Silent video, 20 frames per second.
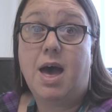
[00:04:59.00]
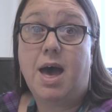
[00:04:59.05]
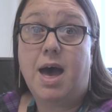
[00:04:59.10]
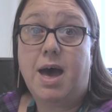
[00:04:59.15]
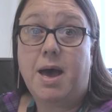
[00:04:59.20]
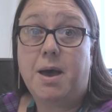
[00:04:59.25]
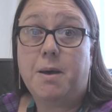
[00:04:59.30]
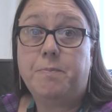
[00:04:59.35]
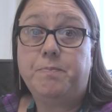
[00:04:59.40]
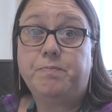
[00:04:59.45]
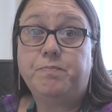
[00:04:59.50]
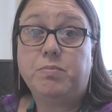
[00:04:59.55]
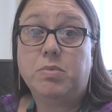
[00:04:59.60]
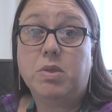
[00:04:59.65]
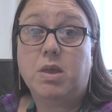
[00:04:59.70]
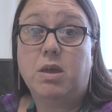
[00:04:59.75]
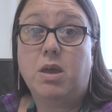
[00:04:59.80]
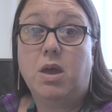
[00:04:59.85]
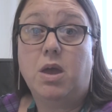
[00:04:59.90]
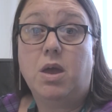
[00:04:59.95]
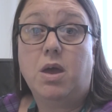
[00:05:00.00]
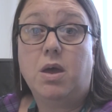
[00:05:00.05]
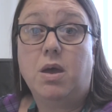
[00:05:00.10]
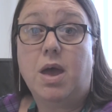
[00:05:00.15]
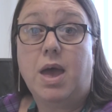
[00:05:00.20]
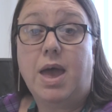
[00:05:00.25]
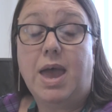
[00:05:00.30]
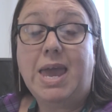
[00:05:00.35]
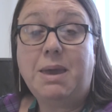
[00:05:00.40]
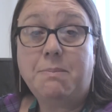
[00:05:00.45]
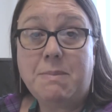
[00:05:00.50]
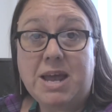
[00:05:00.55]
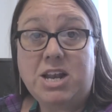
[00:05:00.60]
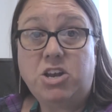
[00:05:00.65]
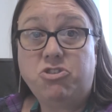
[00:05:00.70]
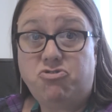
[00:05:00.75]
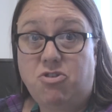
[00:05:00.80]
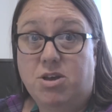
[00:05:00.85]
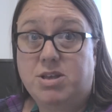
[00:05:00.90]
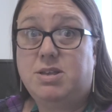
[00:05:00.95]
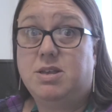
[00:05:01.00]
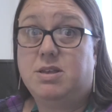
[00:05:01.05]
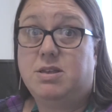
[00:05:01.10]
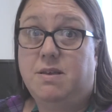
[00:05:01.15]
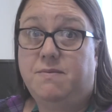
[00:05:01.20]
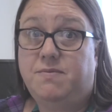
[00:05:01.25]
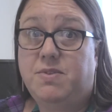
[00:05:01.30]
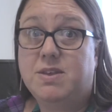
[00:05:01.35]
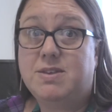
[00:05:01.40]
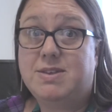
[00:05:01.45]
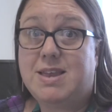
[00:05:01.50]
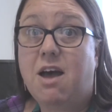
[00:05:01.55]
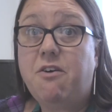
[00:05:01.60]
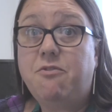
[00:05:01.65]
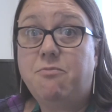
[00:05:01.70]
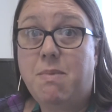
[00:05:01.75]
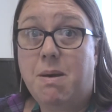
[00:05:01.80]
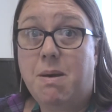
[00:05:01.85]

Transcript: uh, email addresses of the staff